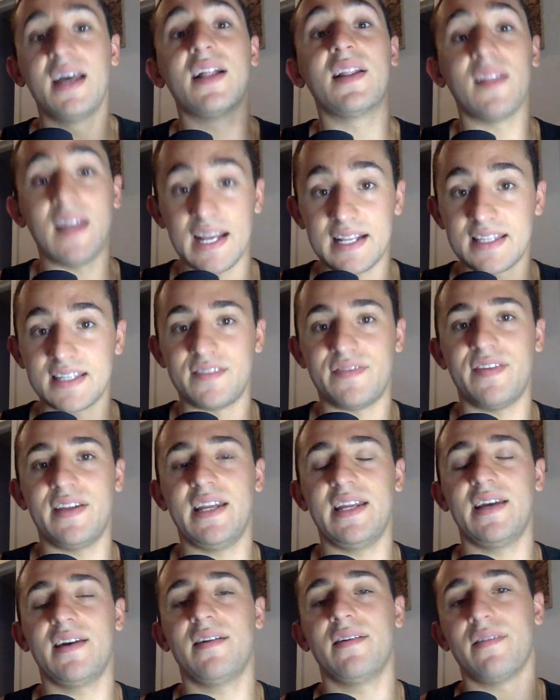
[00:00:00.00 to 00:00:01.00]
Like this
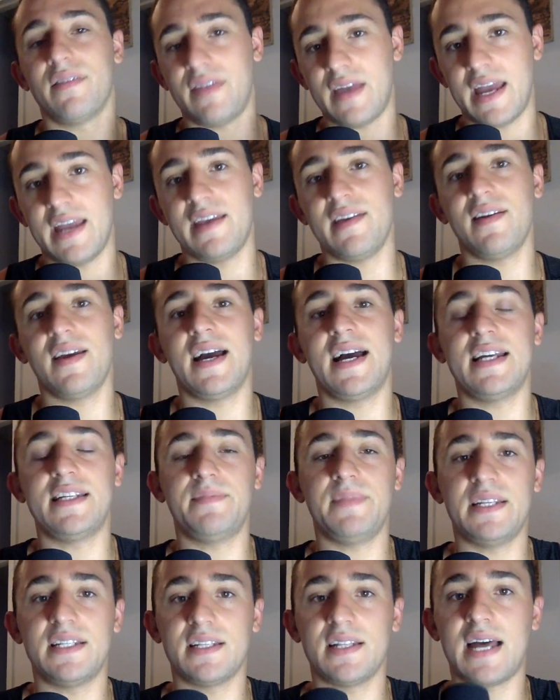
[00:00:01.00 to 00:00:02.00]
video. Thank you guys. It
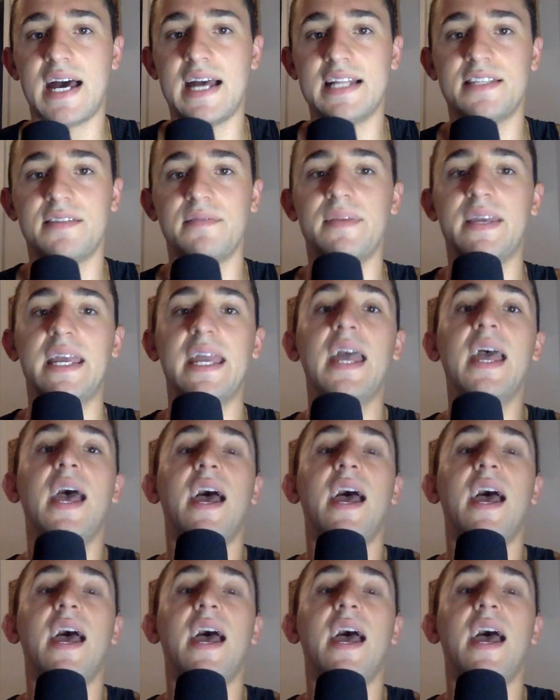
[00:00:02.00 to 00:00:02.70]
means a lot to me.